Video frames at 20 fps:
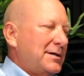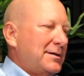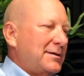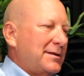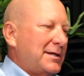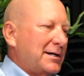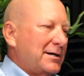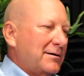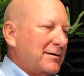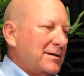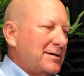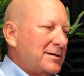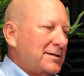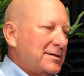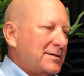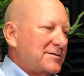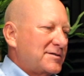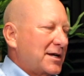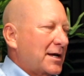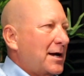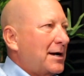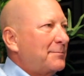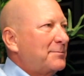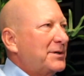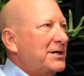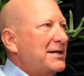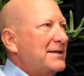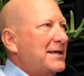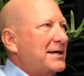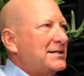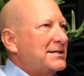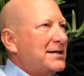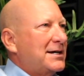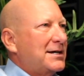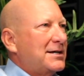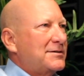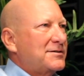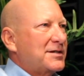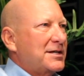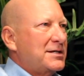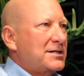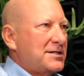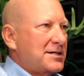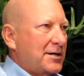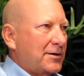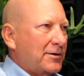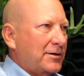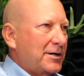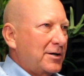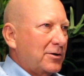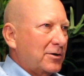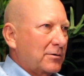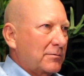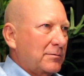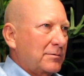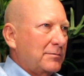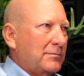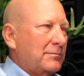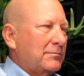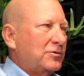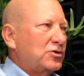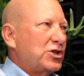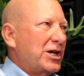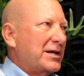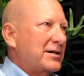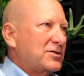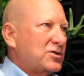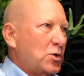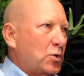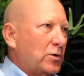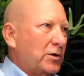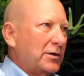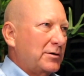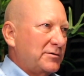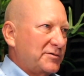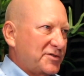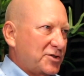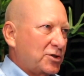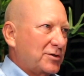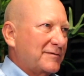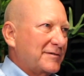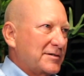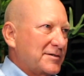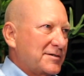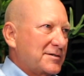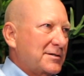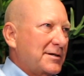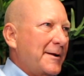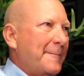There is a company that does interior janitorial service.